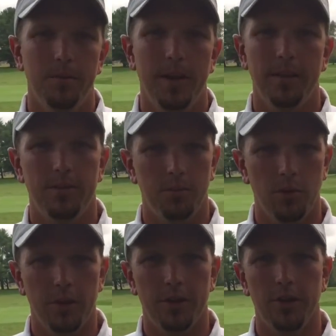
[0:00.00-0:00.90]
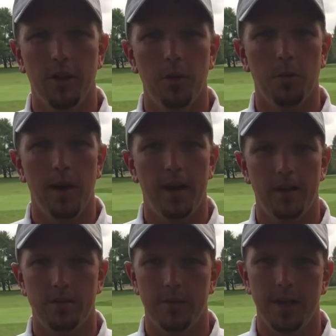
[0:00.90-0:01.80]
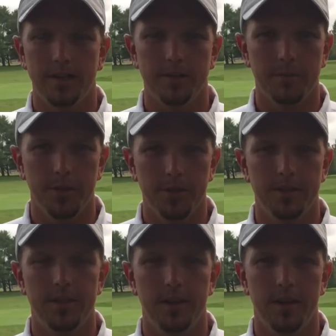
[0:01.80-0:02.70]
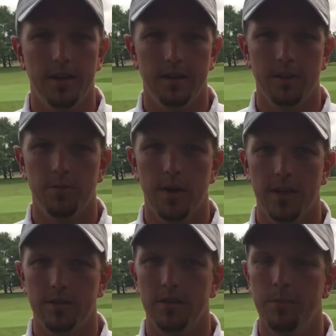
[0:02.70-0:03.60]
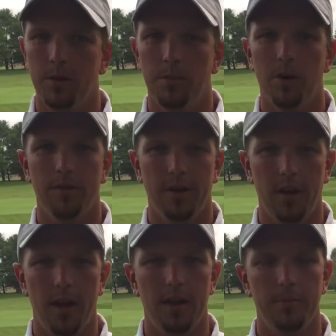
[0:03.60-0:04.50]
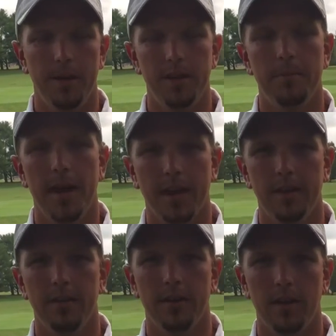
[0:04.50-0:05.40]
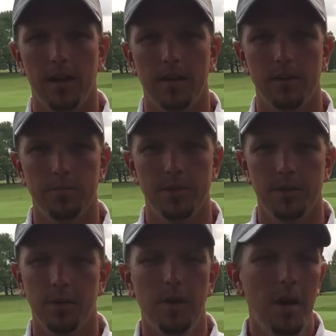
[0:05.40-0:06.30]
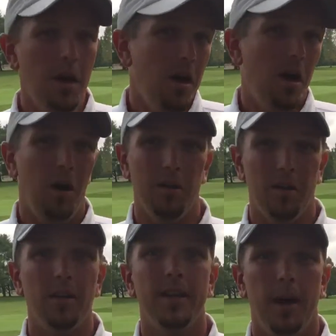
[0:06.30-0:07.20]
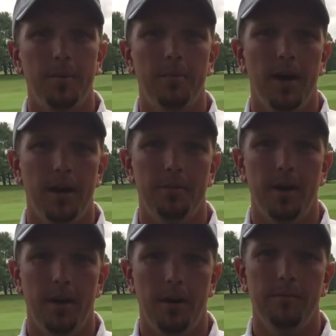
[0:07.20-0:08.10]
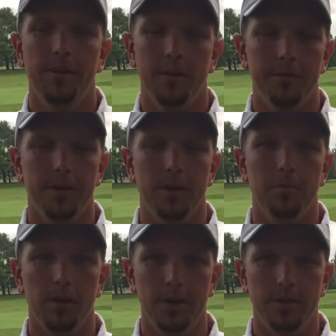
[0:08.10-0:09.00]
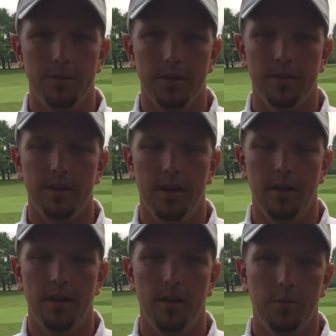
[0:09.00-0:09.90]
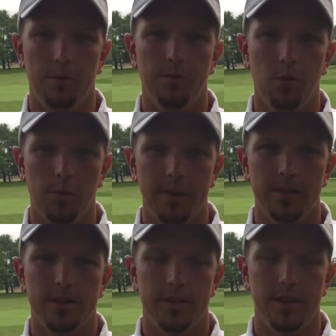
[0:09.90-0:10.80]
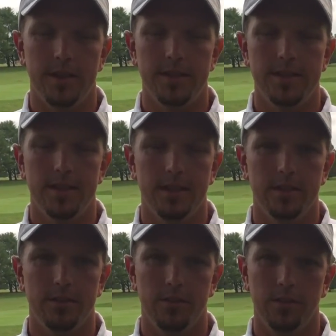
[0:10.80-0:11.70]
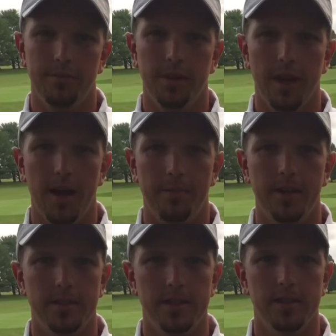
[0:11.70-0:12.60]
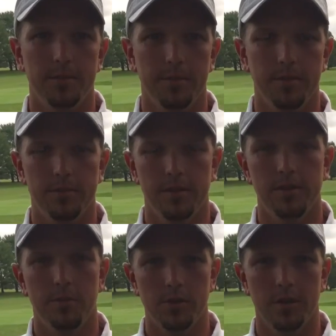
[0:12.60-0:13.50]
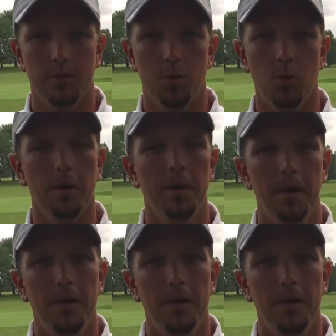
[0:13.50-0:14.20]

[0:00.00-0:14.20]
We had some really good low rounds. We had some good rounds in the middle part of our lineup and the back end of our lineup. So all in all, top to bottom, I'm very, very pleased with our performance, and certainly very happy to see some of those good numbers on the board.